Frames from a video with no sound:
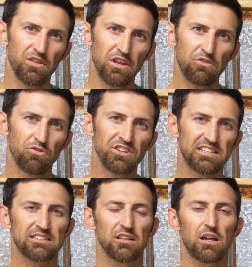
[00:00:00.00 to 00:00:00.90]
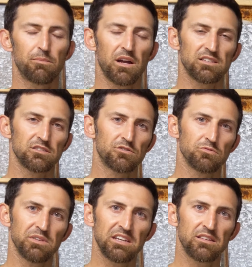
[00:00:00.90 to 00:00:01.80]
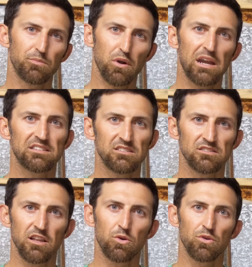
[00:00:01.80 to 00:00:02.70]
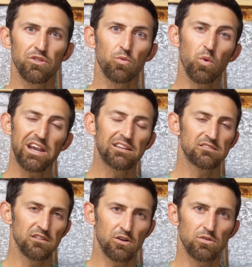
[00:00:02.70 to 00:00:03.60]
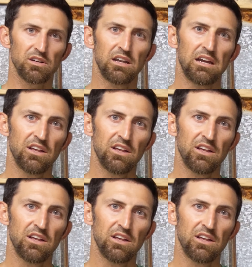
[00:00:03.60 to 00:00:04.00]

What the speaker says: it really ticks a lot of boxes for me. The price is lower, the weight is lower,